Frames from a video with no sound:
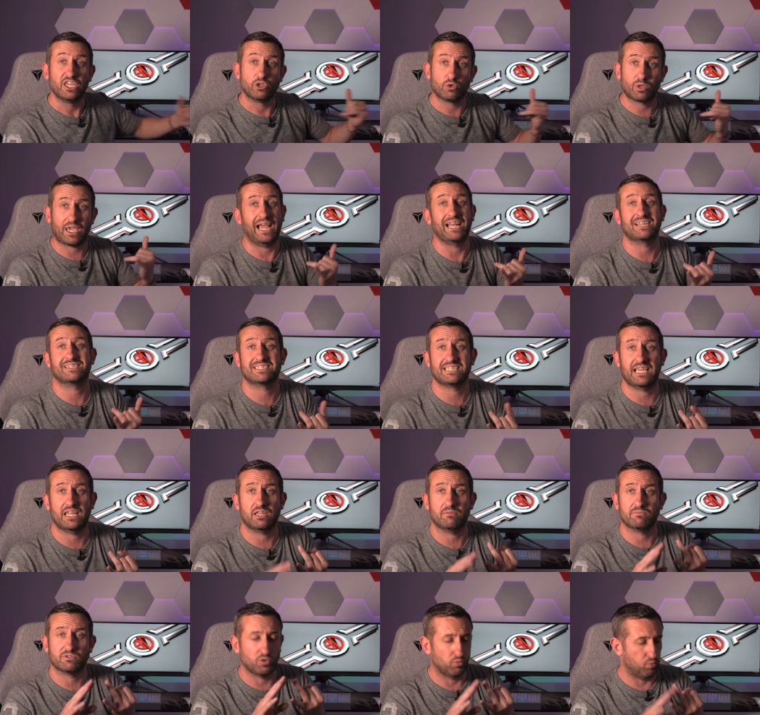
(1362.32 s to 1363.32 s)
You can set
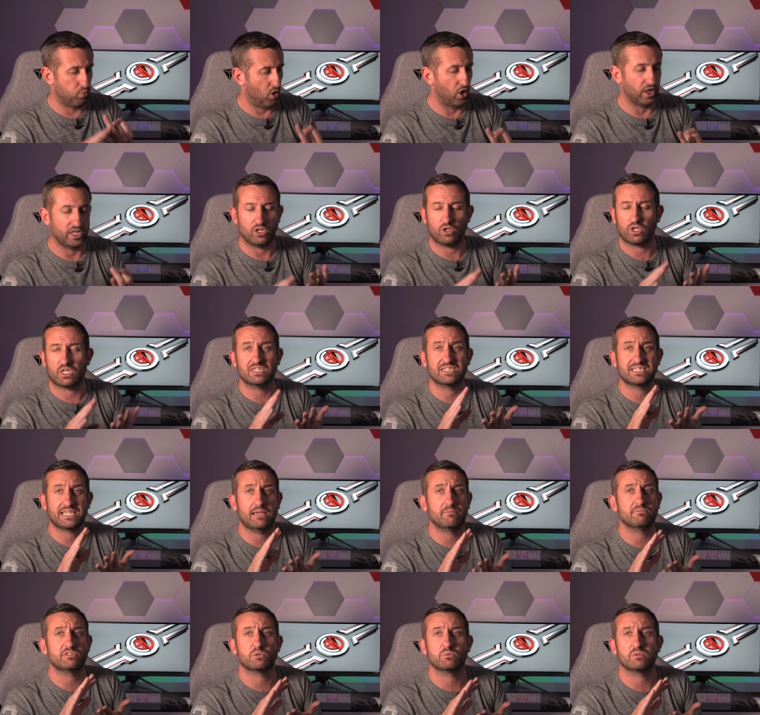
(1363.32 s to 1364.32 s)
them to white. You can
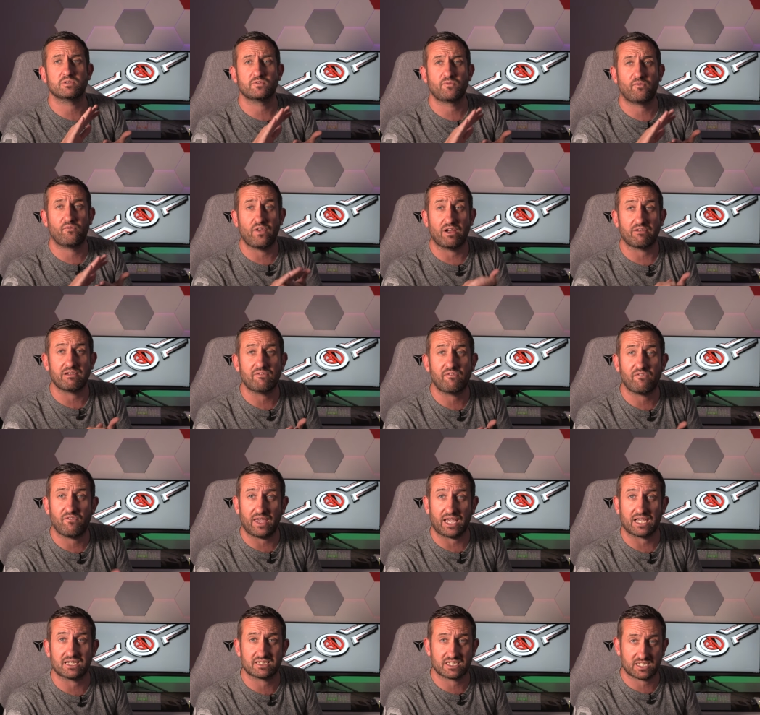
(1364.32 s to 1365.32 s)
set them to a very
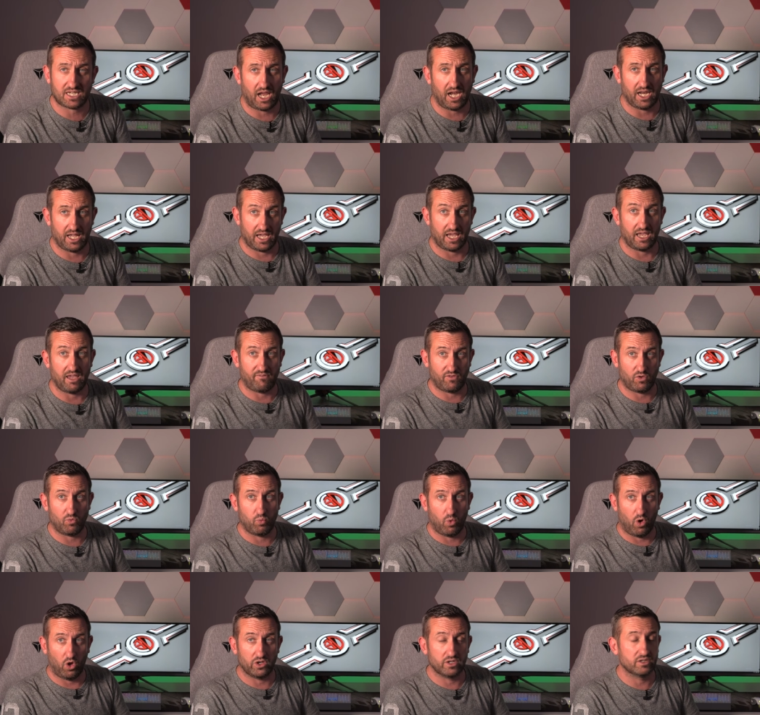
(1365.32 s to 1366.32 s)
fixed colour if you
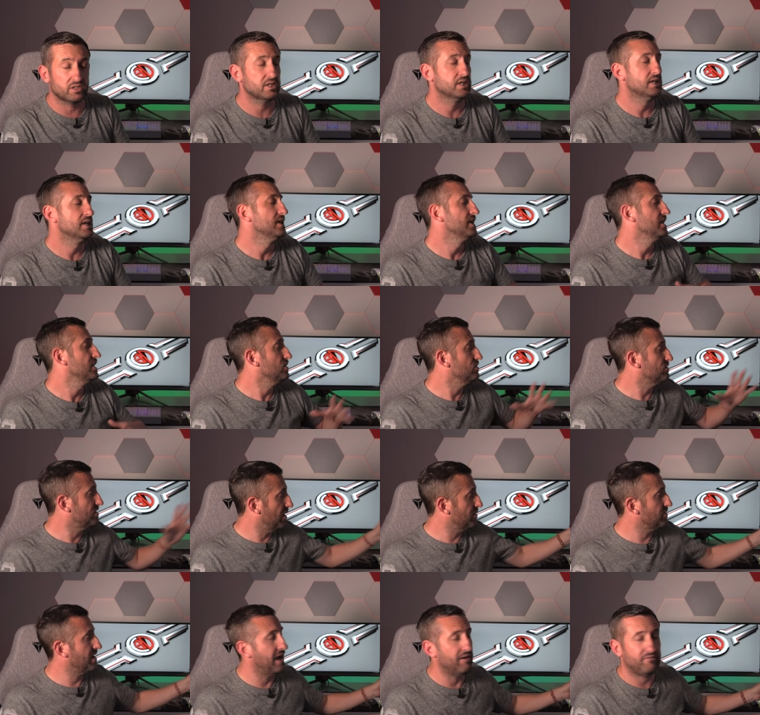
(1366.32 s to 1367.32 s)
want. You
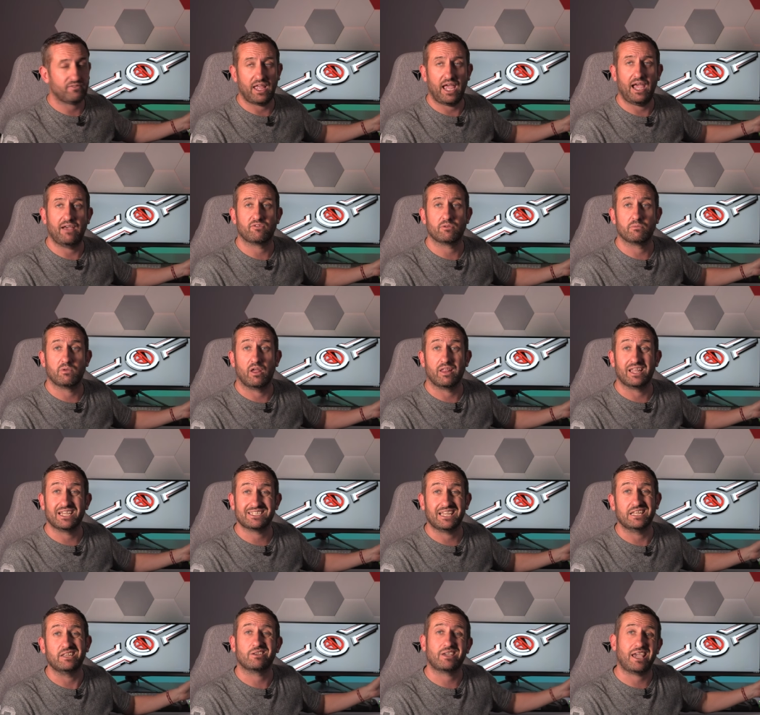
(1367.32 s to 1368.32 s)
don't have to have them like
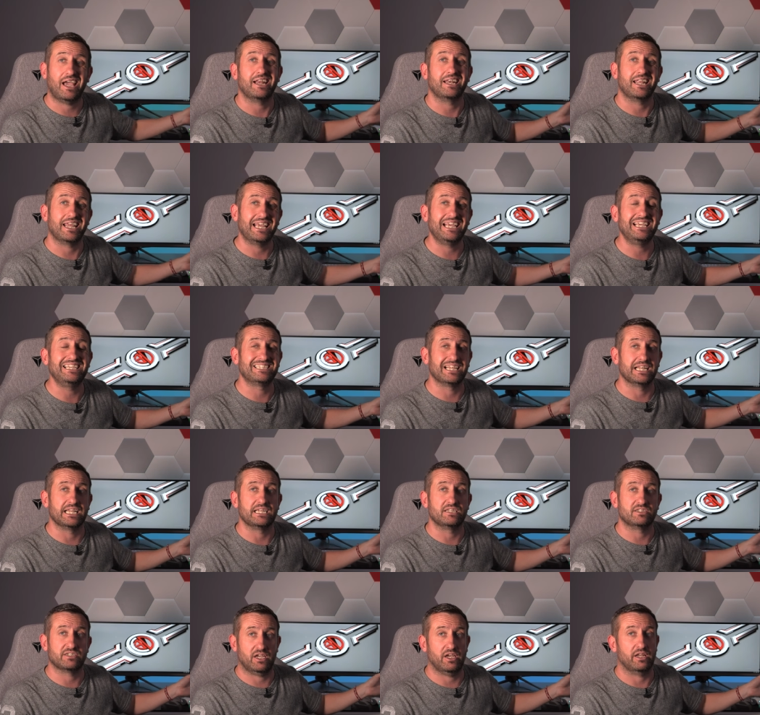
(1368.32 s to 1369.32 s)
this, and you can
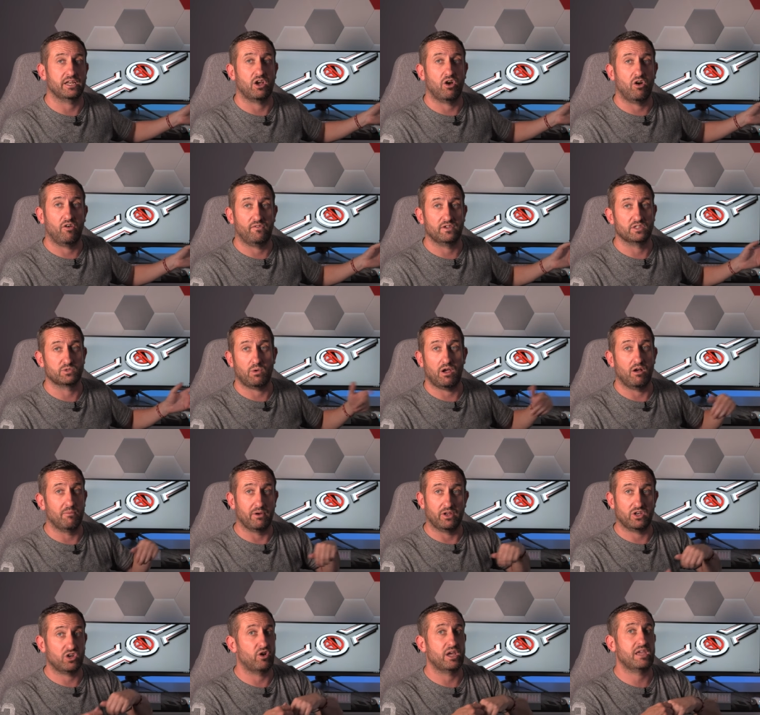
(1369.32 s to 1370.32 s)
easily turn it off as well
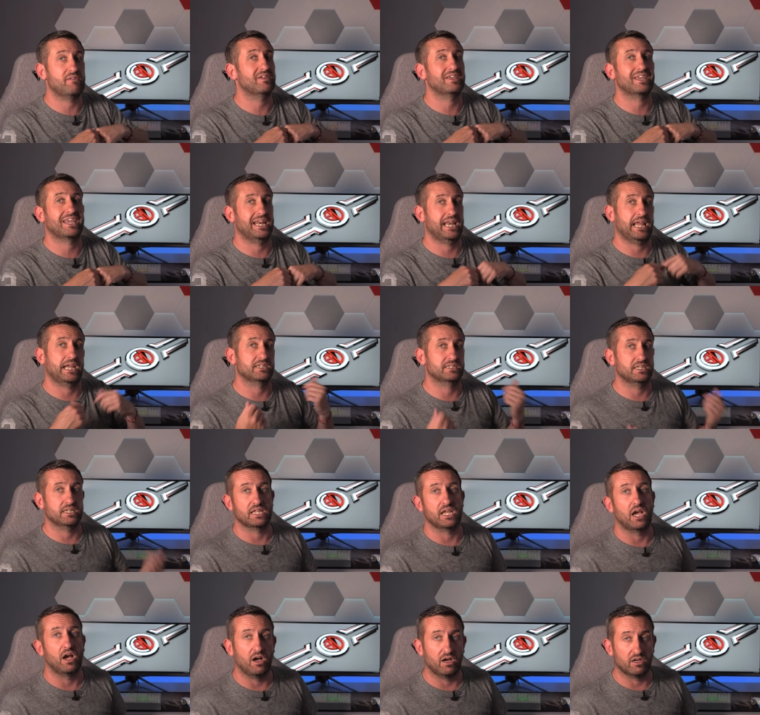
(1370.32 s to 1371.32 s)
by not even connecting
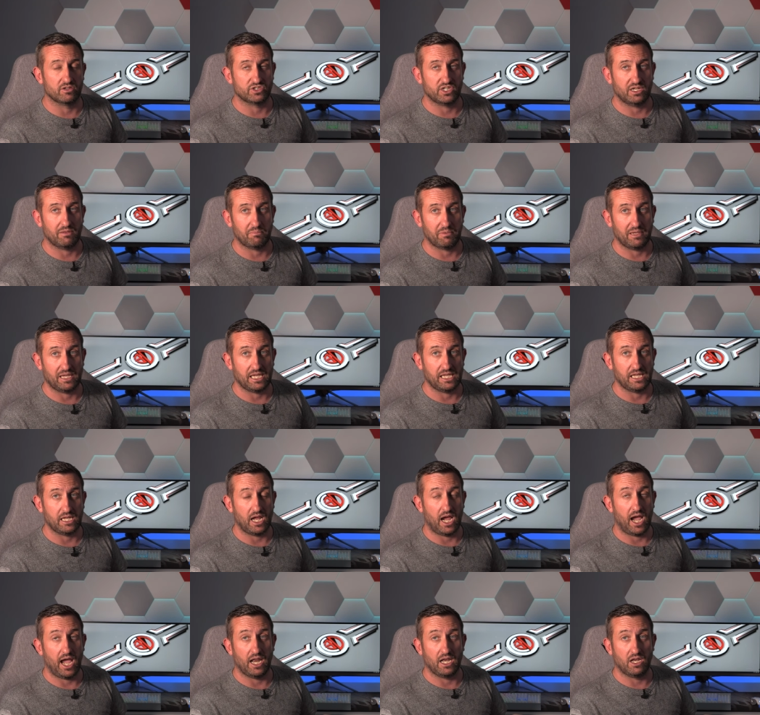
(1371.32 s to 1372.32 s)
the RGB
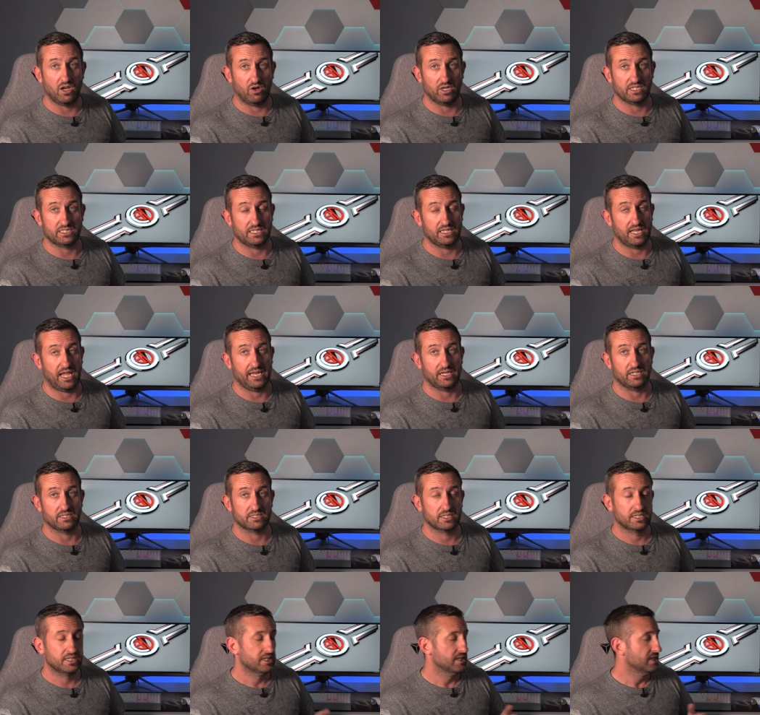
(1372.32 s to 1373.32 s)
lighting headers.